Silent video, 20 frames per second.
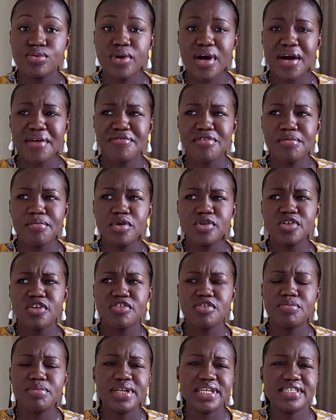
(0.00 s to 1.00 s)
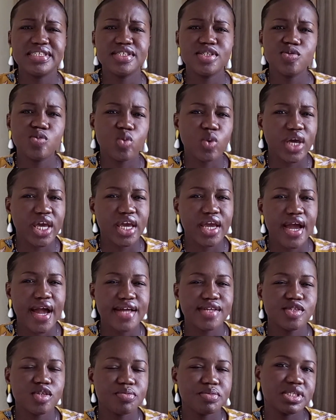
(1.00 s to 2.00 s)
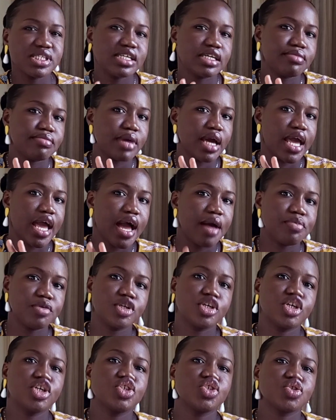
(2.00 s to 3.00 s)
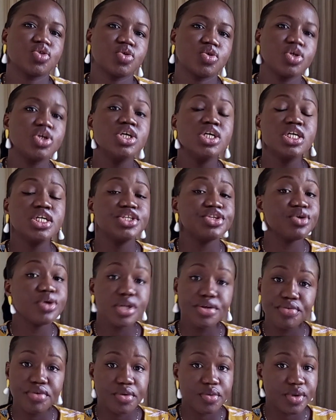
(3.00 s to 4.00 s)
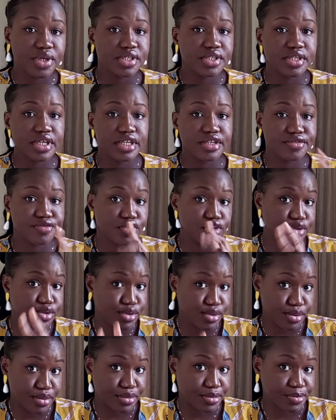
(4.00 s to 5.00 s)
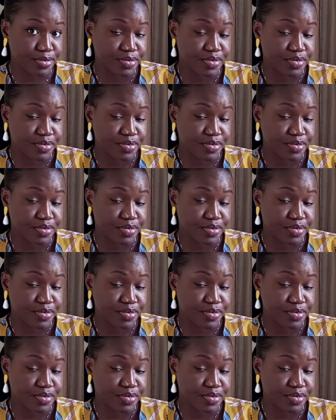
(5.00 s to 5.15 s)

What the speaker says: and for most of the places where I submitted my application, they only requested for 2.